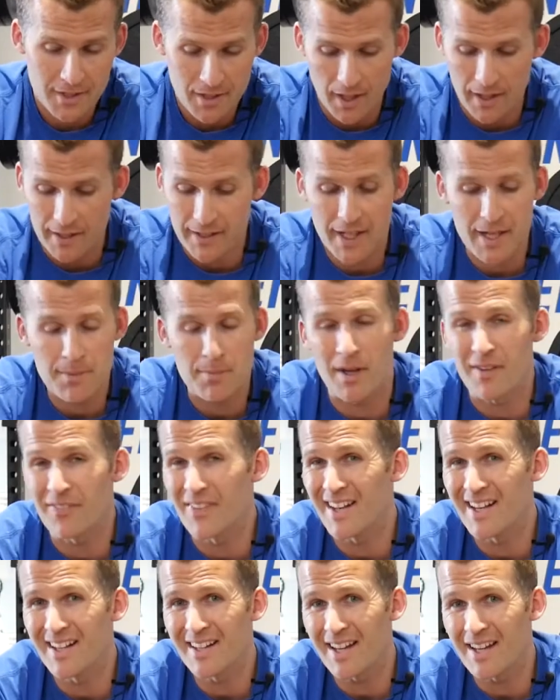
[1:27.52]
Okay, but
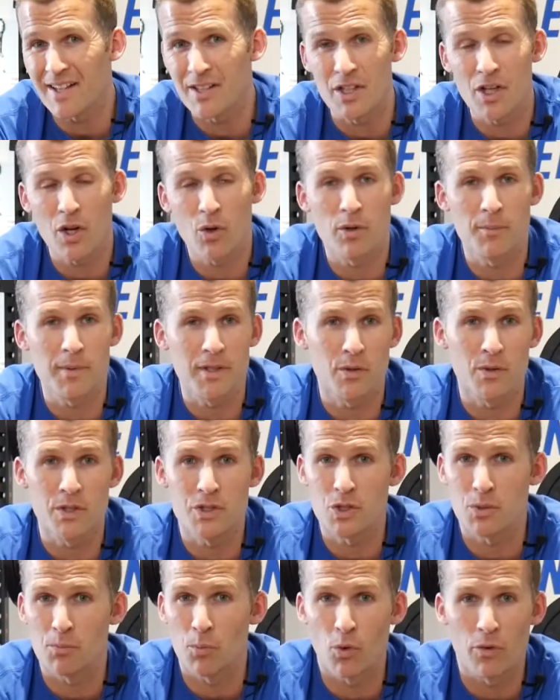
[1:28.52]
then again, you don't want to be
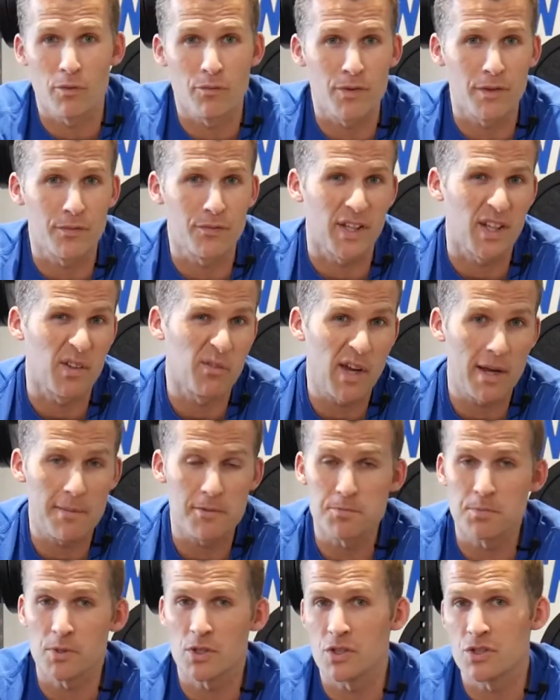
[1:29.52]
doing more than 15 reps
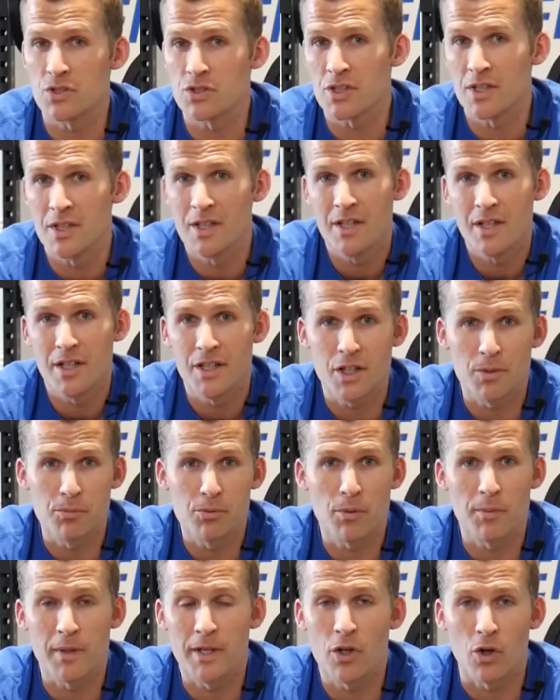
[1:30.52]
because you're
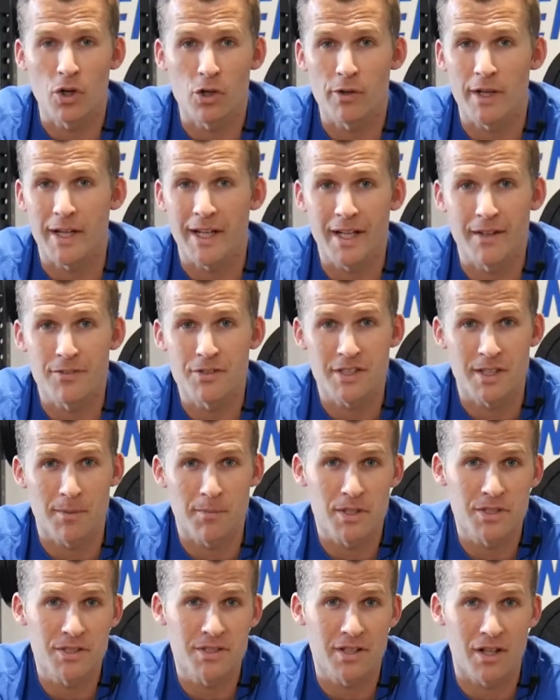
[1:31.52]
probably not creating enough
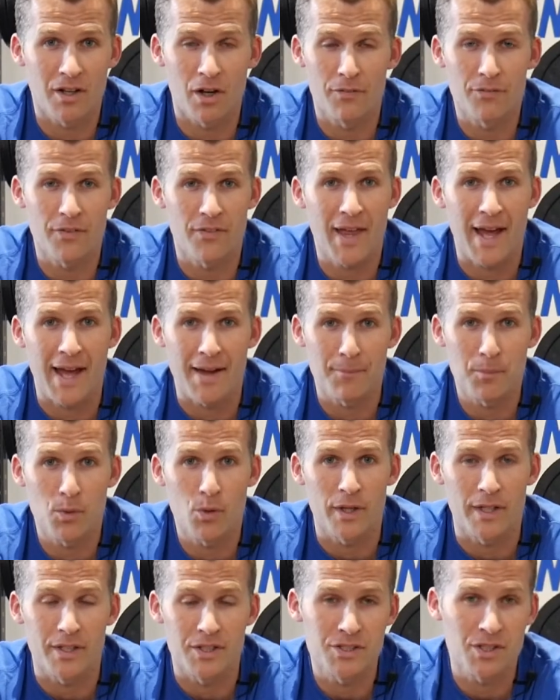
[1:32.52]
stimulus after that
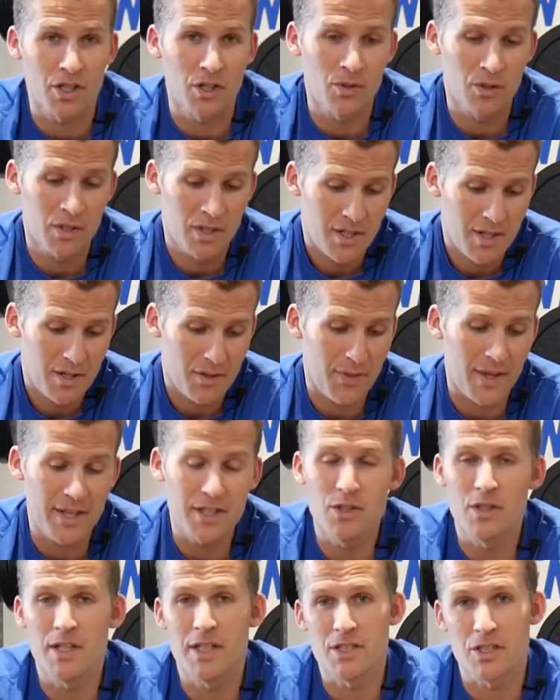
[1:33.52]
point. So then
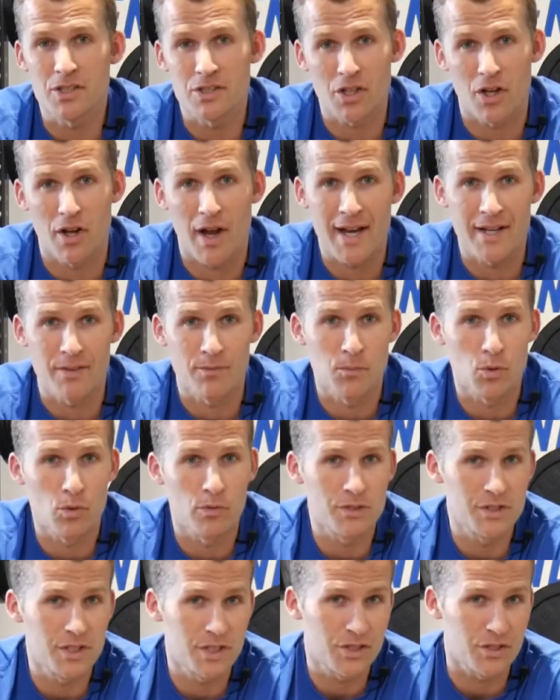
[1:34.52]
you need to start adding more
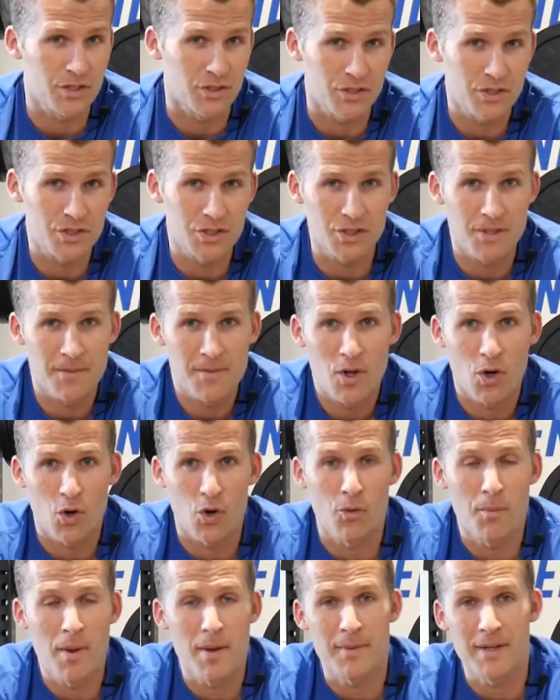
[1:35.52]
resistance,
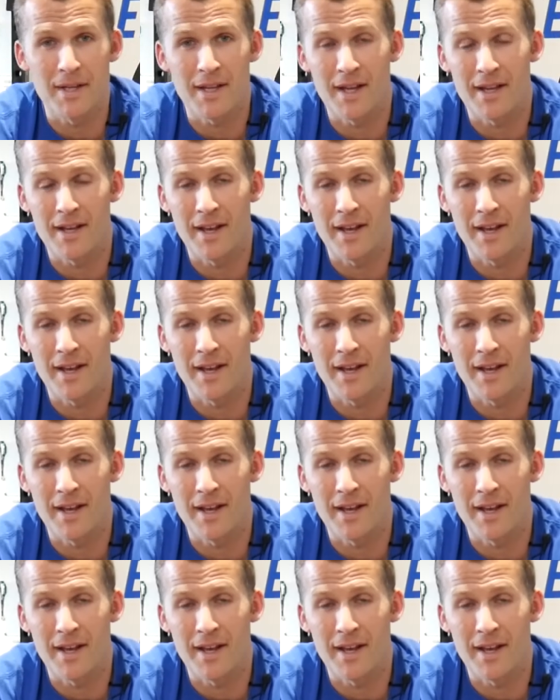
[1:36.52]
or maybe